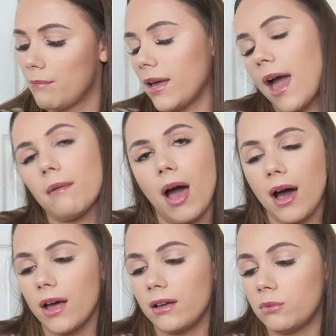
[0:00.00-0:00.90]
But yeah,
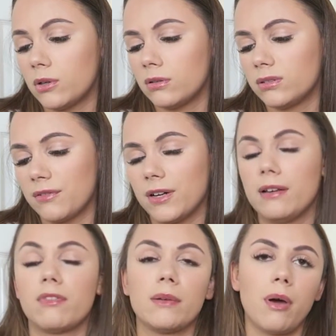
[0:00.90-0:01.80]
I will
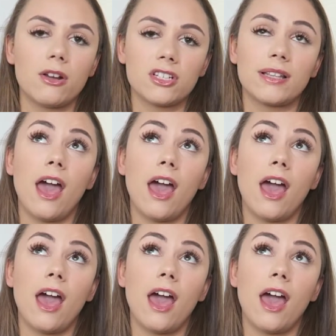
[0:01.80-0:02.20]
definitely repurchase